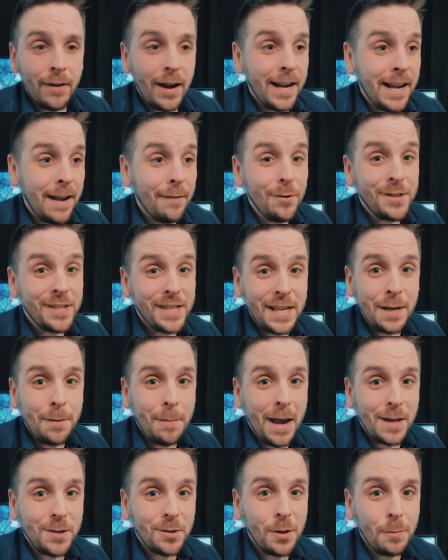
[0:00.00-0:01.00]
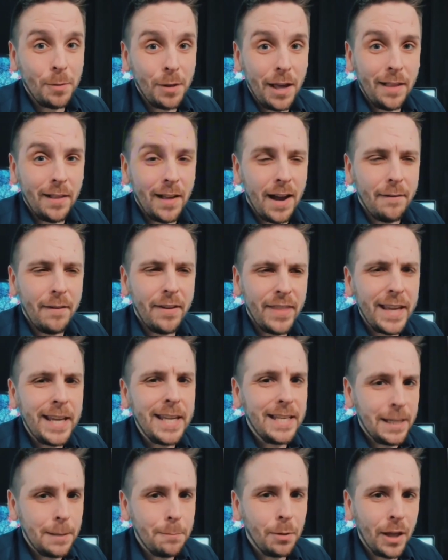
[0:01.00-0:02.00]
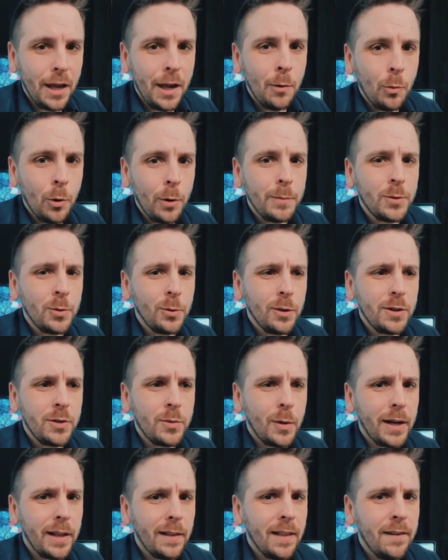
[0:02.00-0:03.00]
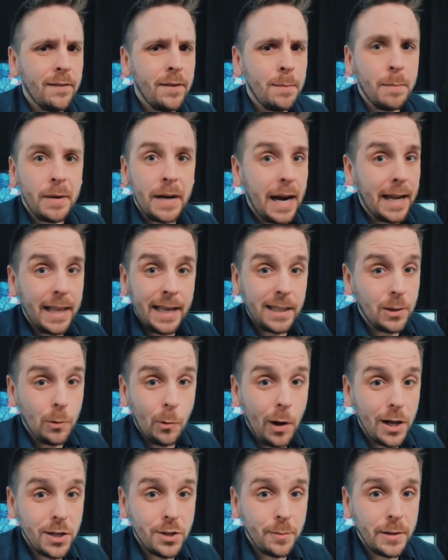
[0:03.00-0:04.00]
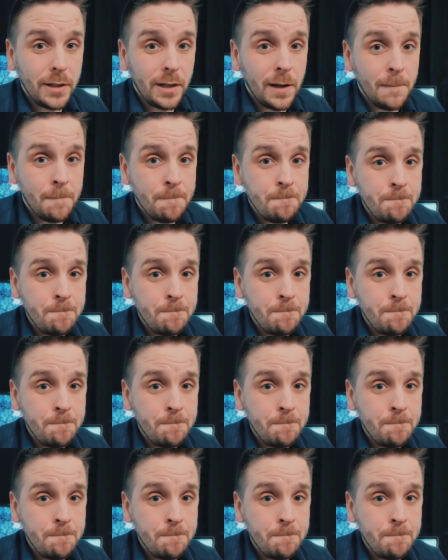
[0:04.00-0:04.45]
I had never seen him actually play live. I think he did play on Warped Tour in 2011, but I didn't get to watch him at all.